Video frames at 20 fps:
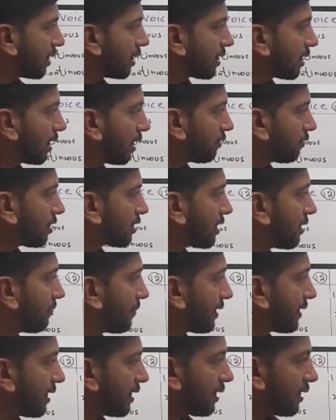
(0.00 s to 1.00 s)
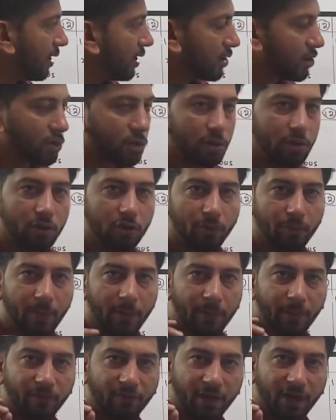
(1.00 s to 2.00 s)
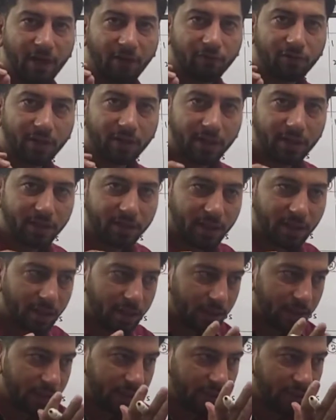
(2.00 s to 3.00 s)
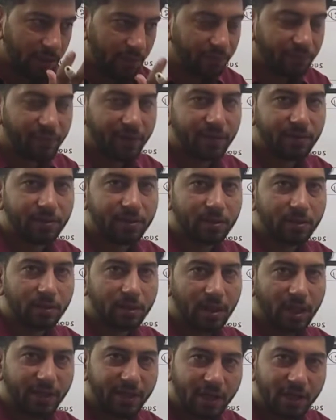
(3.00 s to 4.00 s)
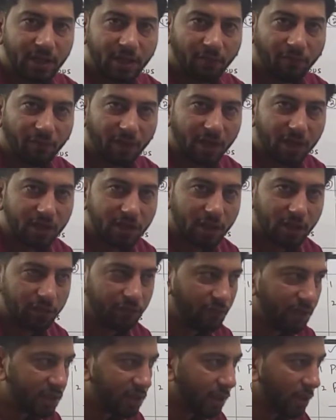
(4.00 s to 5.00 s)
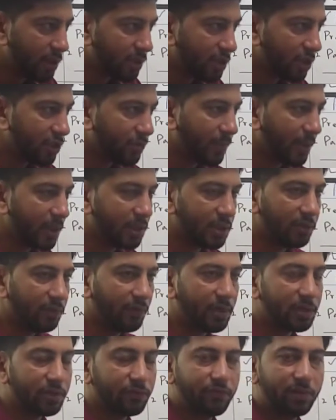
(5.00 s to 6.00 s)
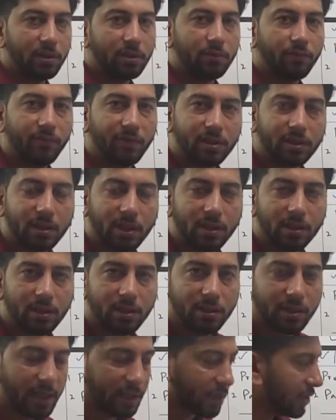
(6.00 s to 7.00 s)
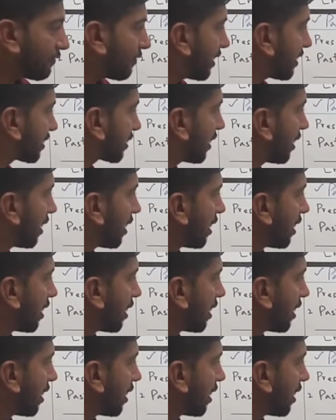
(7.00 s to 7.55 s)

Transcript: Now the simple thing is you people will have to learn the difference, identification, which tense is passive voice, which tense is active voice.